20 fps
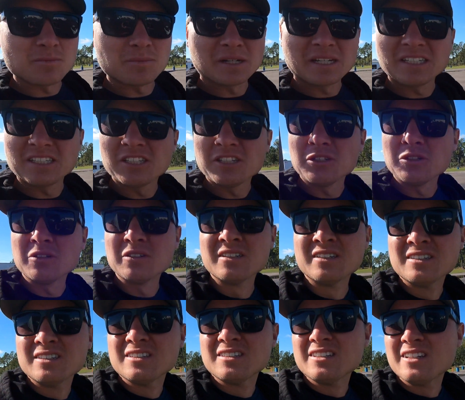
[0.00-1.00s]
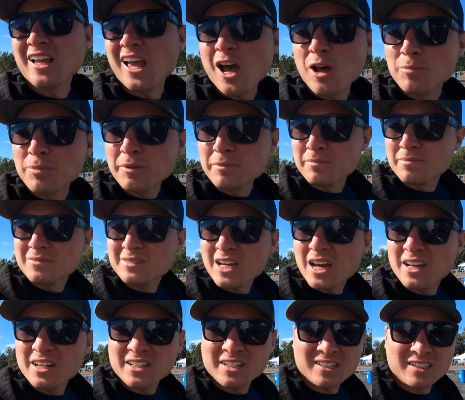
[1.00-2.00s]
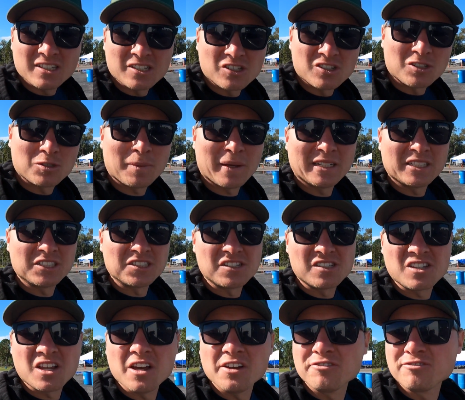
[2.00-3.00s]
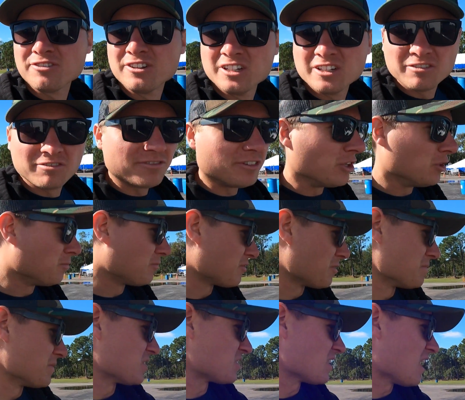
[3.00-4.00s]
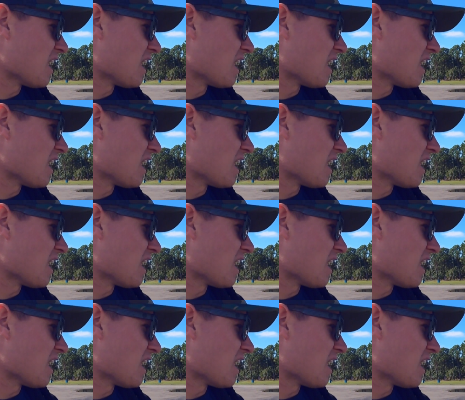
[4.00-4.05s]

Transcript: somebody to help him dial in the suspension stuff, film from the